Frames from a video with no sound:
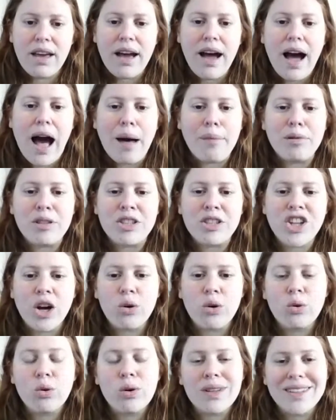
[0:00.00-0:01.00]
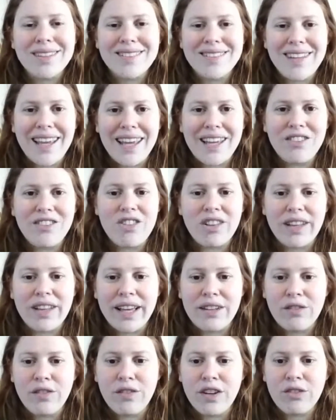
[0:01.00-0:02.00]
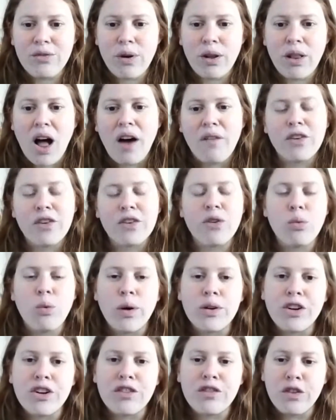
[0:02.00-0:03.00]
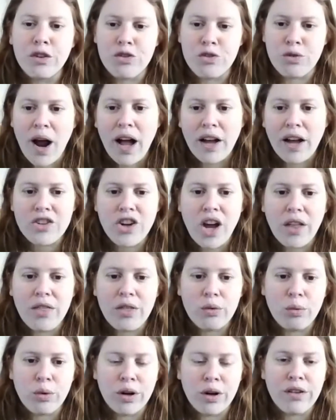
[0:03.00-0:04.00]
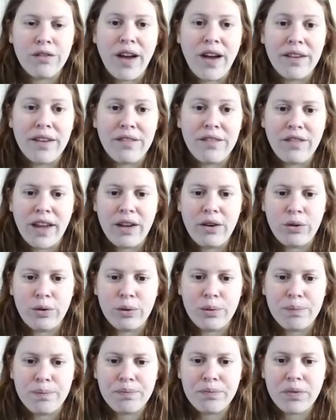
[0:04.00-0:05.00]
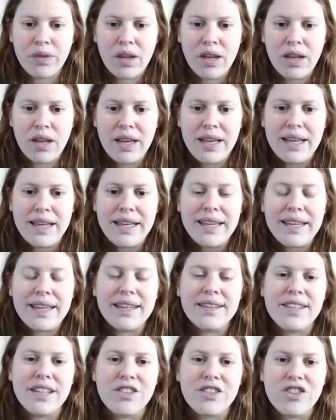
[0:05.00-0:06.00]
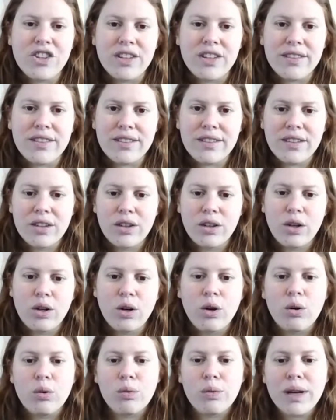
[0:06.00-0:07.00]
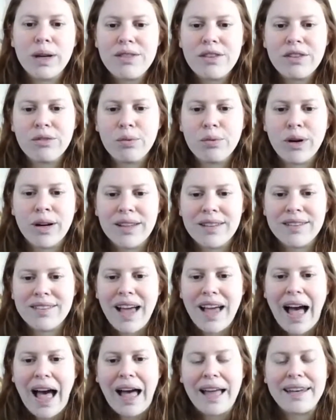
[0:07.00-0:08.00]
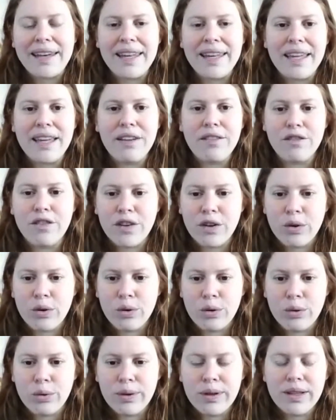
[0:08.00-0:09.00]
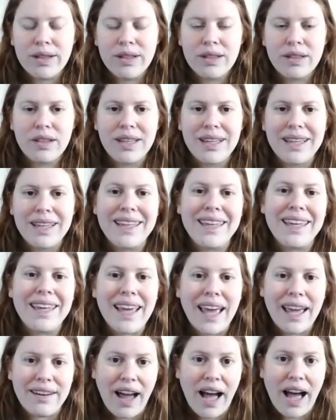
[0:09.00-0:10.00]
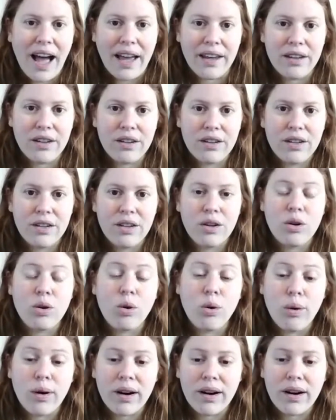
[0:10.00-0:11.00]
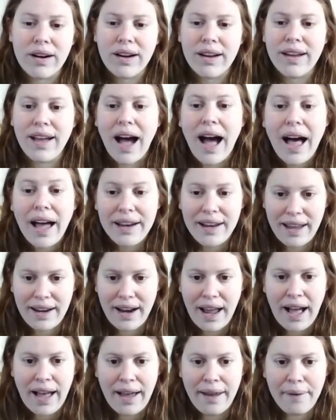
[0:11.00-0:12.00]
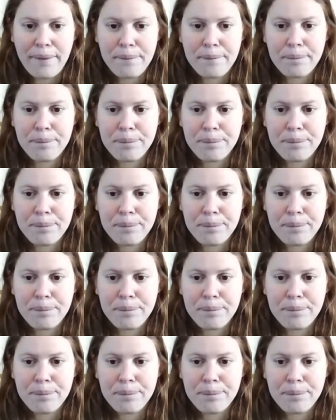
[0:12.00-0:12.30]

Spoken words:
Abba Shaul, a sage in the land of Israel, offers a wonderful drash on the word ve'anvehu. He teaches, read this word as ani v'hu, he and I. or God and I.